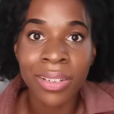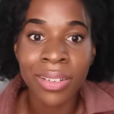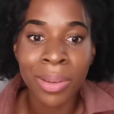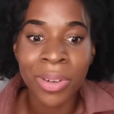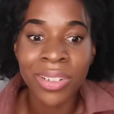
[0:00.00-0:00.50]

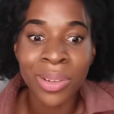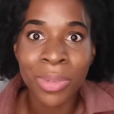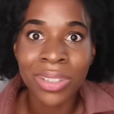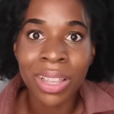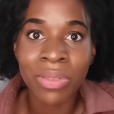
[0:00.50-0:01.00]
Come on, you
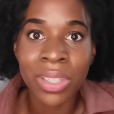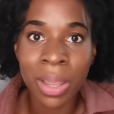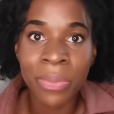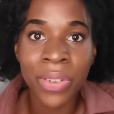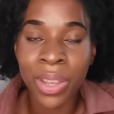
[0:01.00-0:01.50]
must have
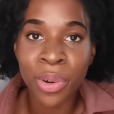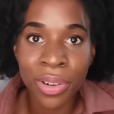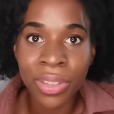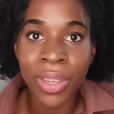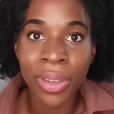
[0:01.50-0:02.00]
something
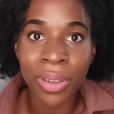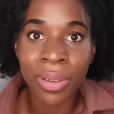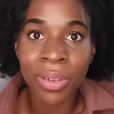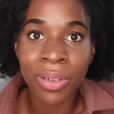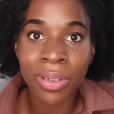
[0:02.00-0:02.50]
on you.
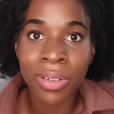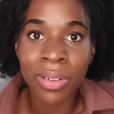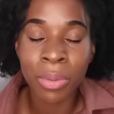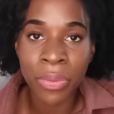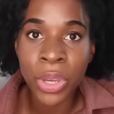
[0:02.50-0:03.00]

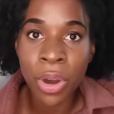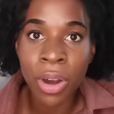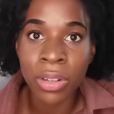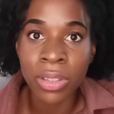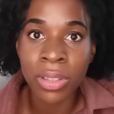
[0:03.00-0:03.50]
What have you
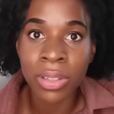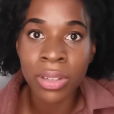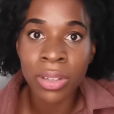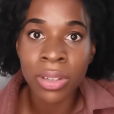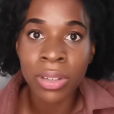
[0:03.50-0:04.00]
got?
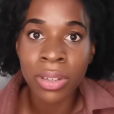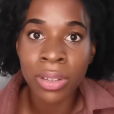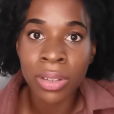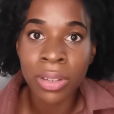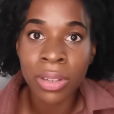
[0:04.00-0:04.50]

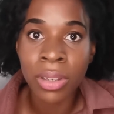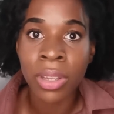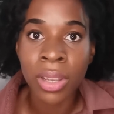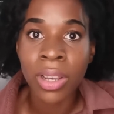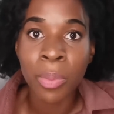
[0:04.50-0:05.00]

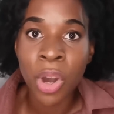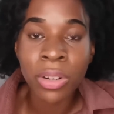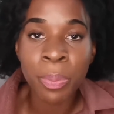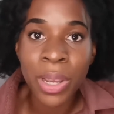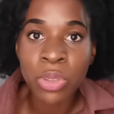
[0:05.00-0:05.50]
Come on,
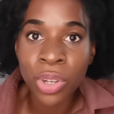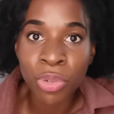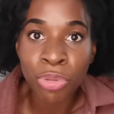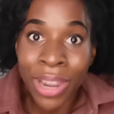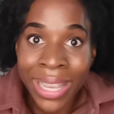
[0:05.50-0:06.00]
bell's going to
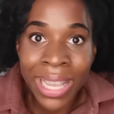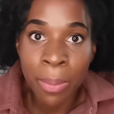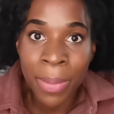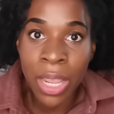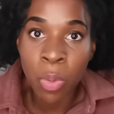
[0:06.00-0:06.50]
ring in a
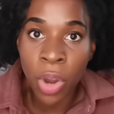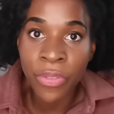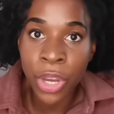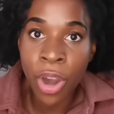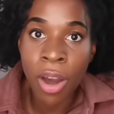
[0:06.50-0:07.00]
minute. What have
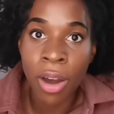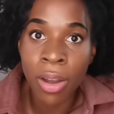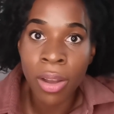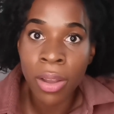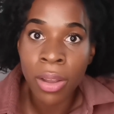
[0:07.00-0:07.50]
you got?
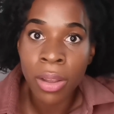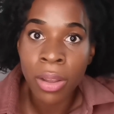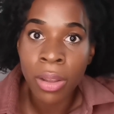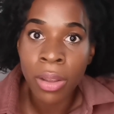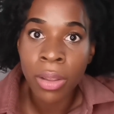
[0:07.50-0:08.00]

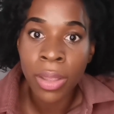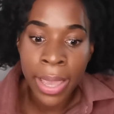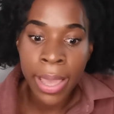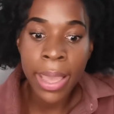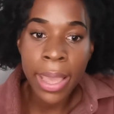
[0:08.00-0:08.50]

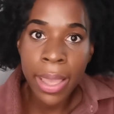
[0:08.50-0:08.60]
Here?